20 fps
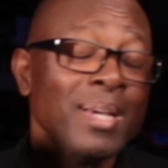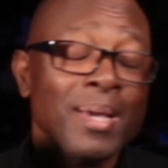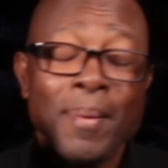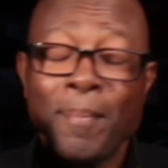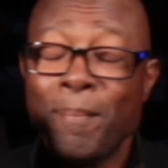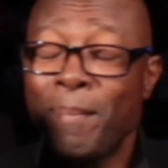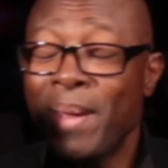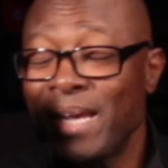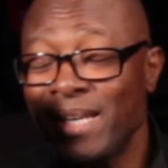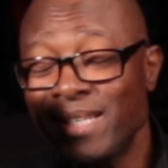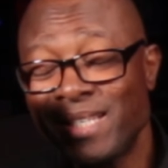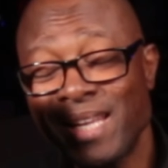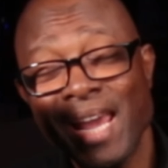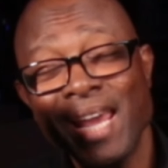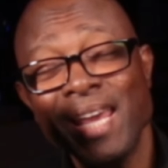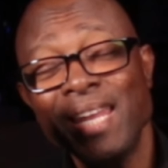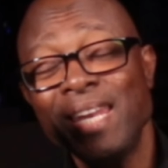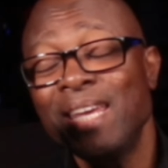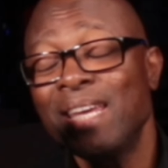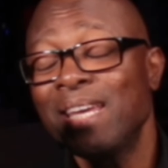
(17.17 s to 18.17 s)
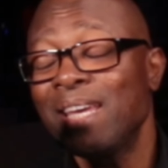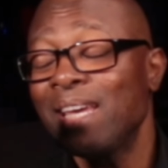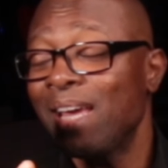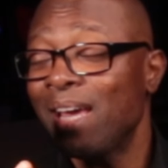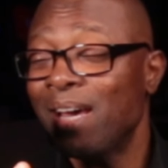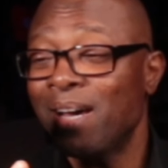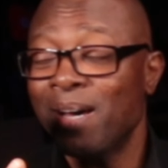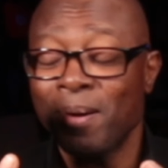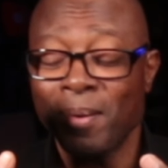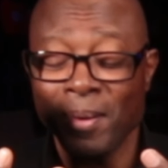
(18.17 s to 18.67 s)
maintaining
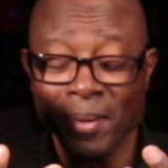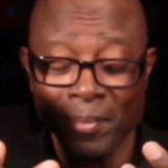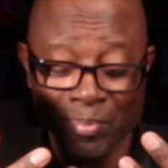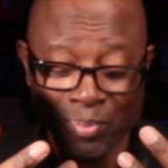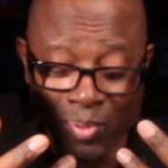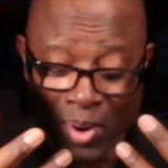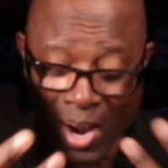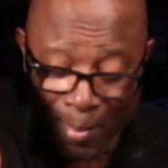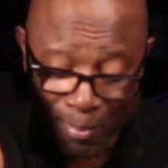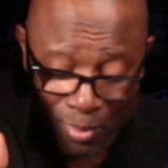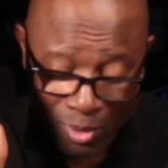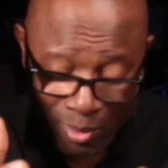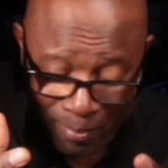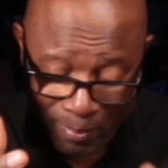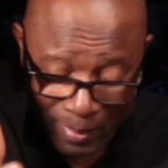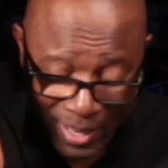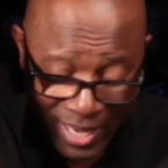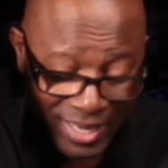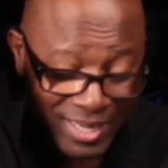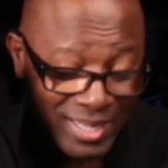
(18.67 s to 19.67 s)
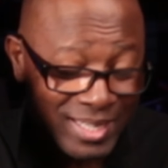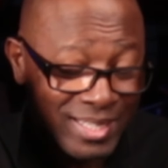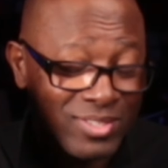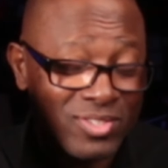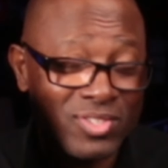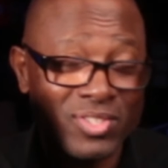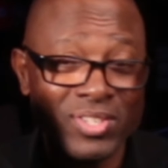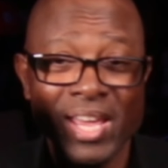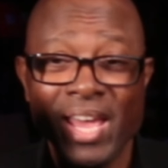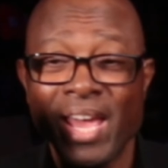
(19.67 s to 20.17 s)
proper
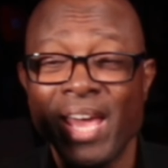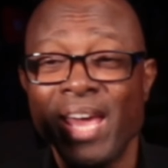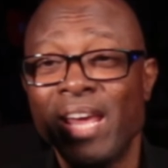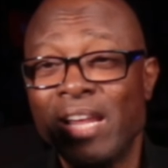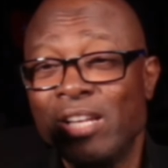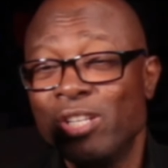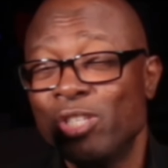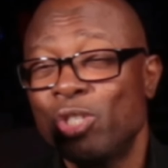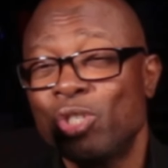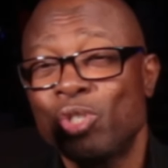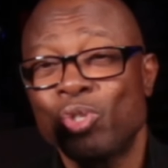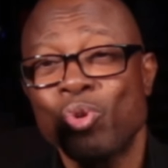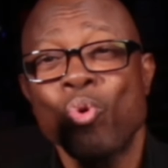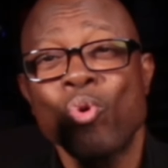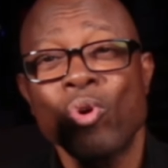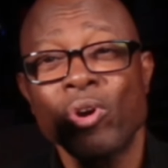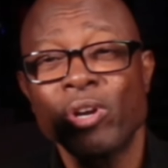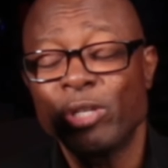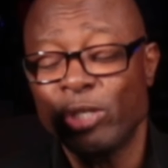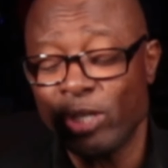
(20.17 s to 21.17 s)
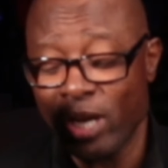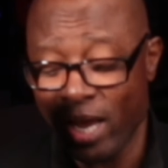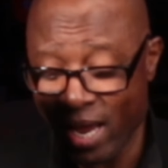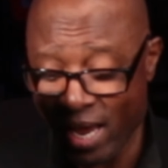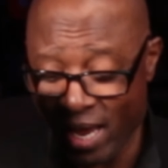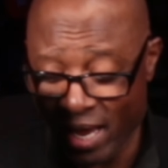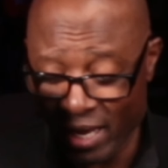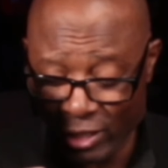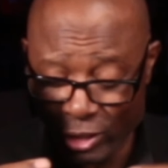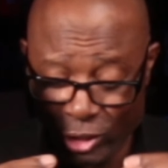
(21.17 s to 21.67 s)
maintenance and storage
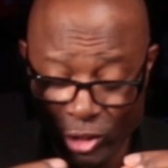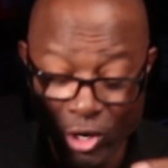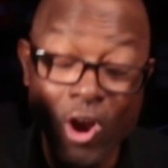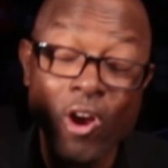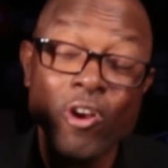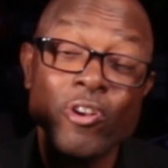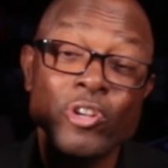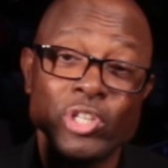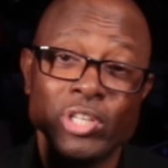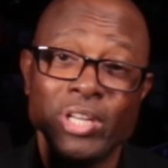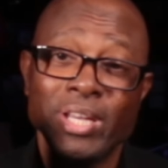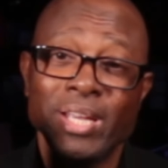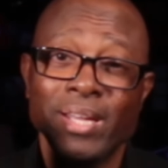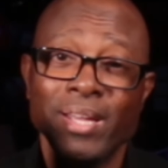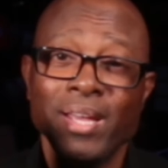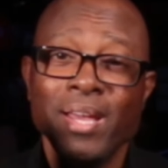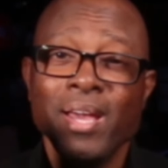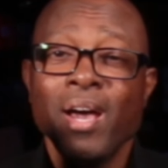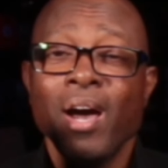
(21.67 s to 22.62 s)
and charging